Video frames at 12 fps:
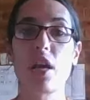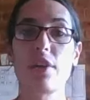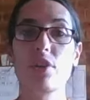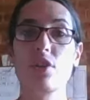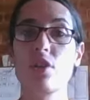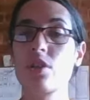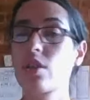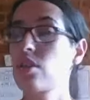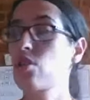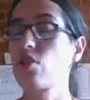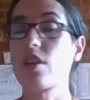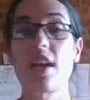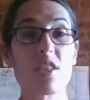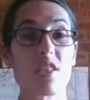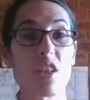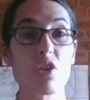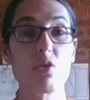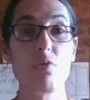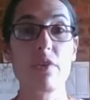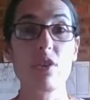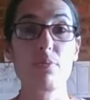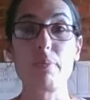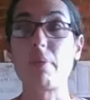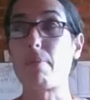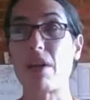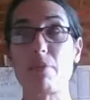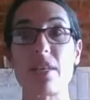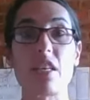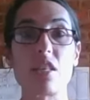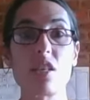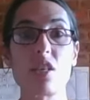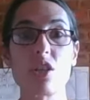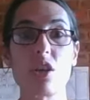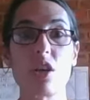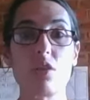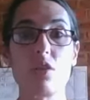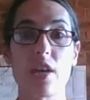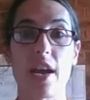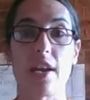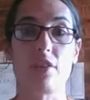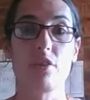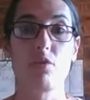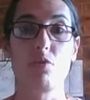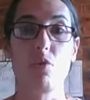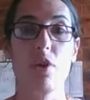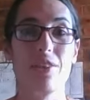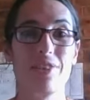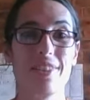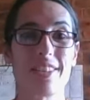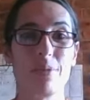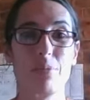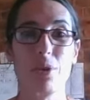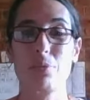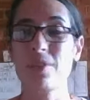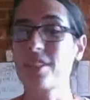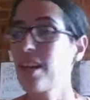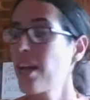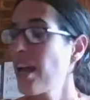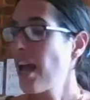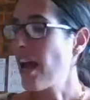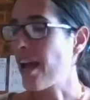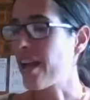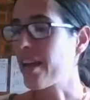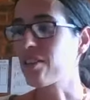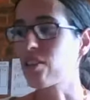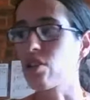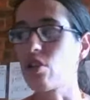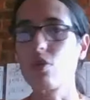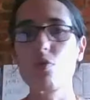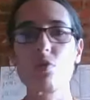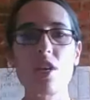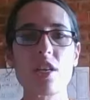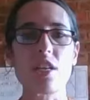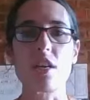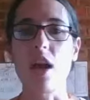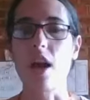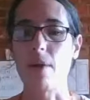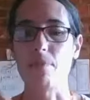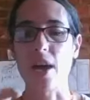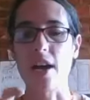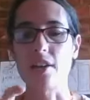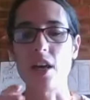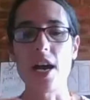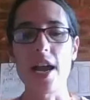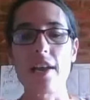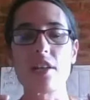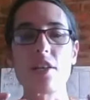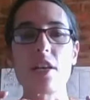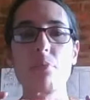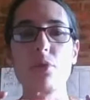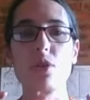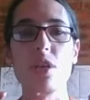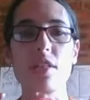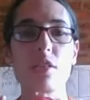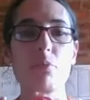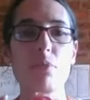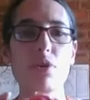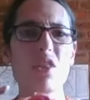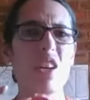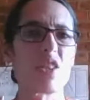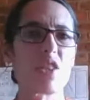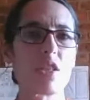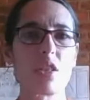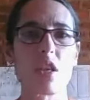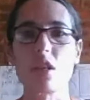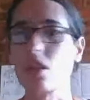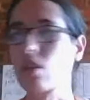coloring to this. You can add essential oils, but my baby eats it, so I can't add oils at the moment. And you can also I added edible glitter because I just think the